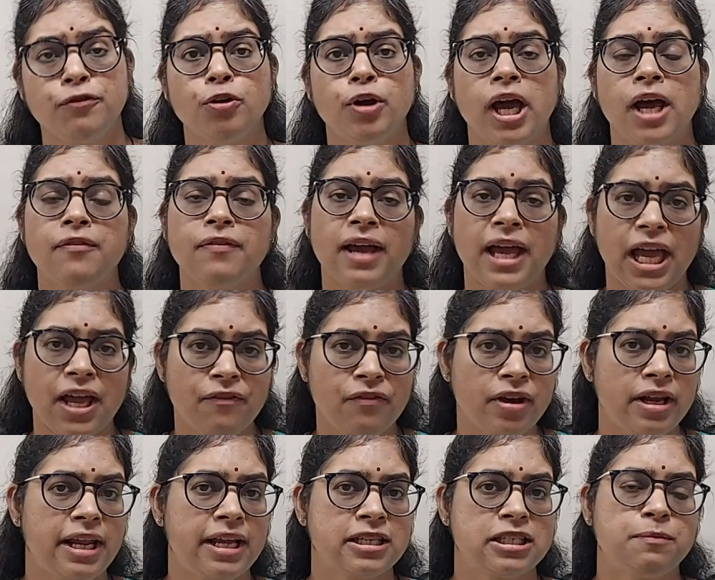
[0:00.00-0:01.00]
you have ever
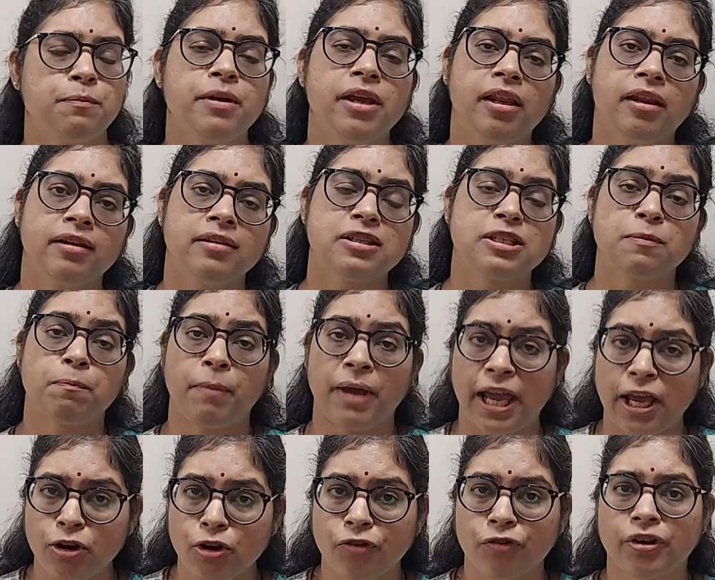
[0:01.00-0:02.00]
experienced
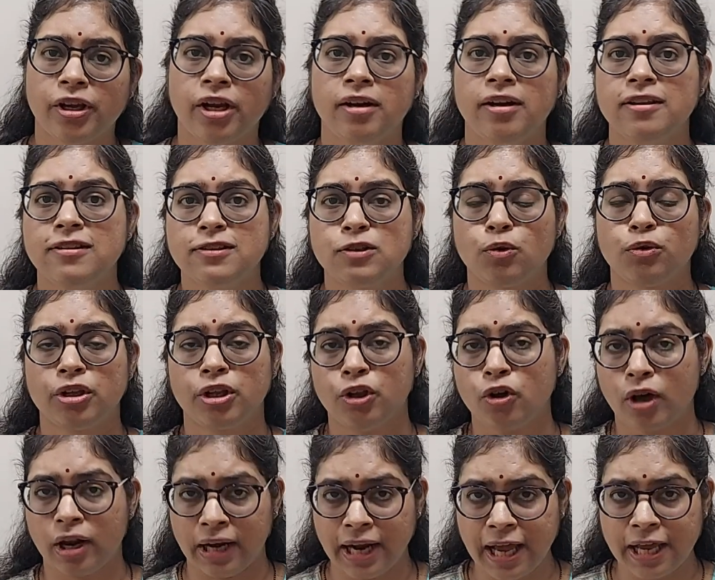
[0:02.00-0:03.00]
pain of kidney stone in
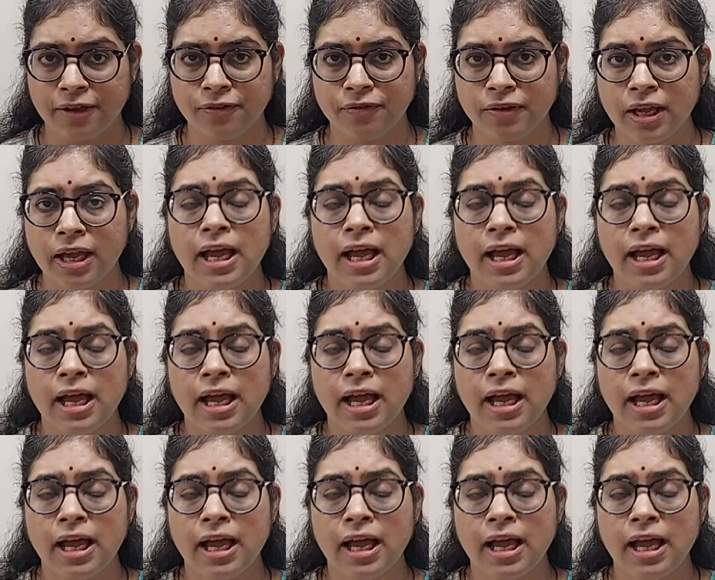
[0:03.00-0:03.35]
your life,